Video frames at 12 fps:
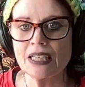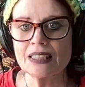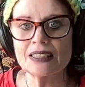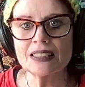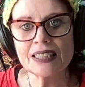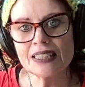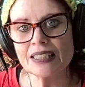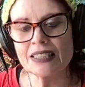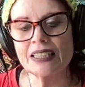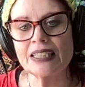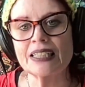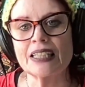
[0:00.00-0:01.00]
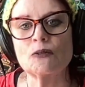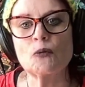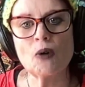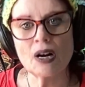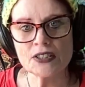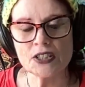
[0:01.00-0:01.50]
listening and
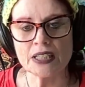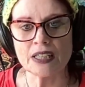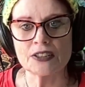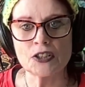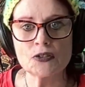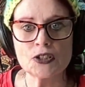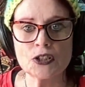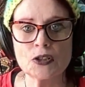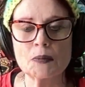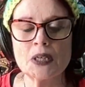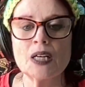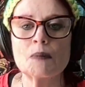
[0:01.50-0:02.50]
watching on YouTube.